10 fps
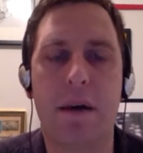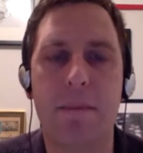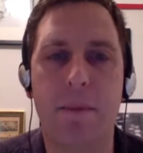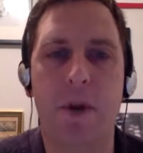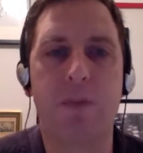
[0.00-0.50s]

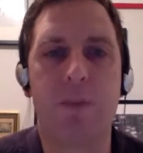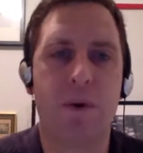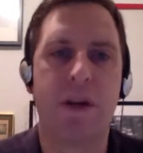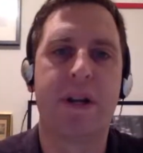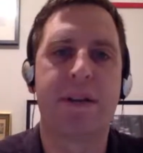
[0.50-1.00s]

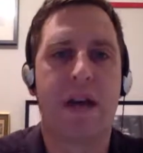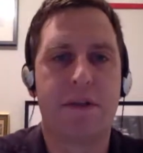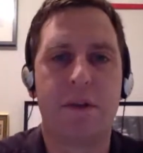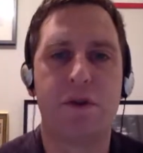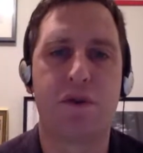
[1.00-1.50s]
Baltimoreans'
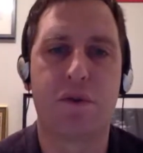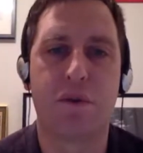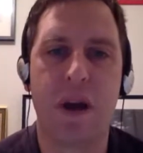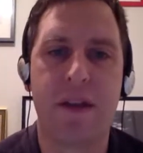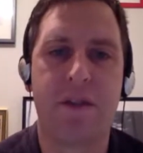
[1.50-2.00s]
constitutional
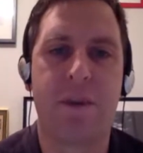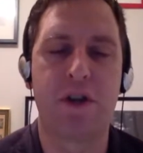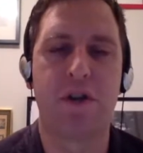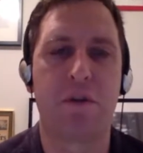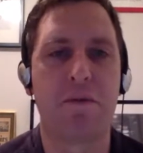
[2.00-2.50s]
rights,
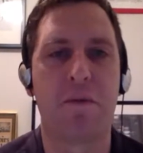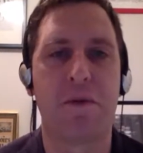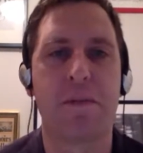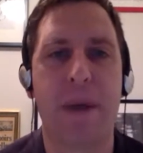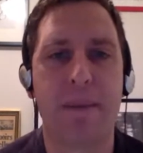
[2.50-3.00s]
especially their
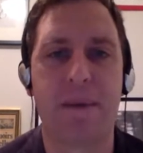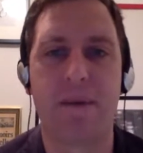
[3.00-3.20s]
Fourth Amendment